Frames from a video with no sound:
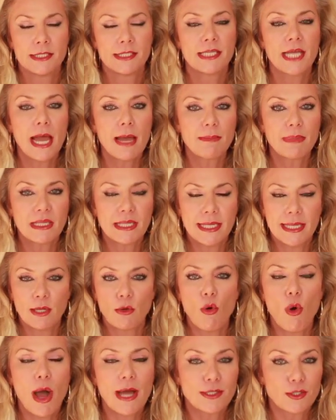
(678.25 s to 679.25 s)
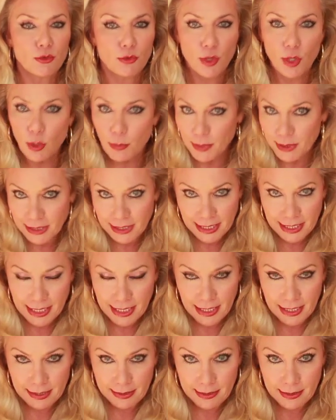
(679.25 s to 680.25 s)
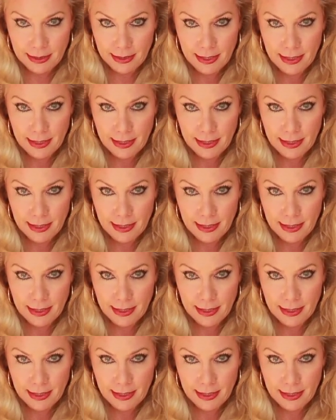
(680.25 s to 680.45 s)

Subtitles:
doubly, quadruply,